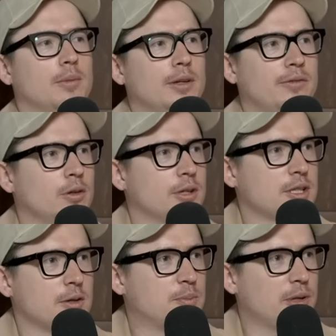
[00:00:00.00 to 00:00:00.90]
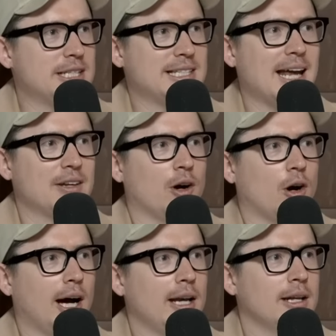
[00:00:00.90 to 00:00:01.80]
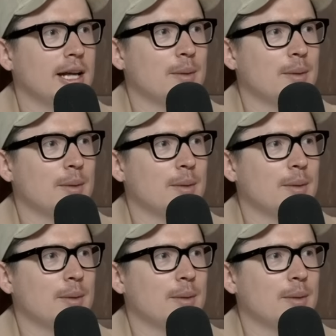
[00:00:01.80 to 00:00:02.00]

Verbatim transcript: midfielder, so he's pretty standard height,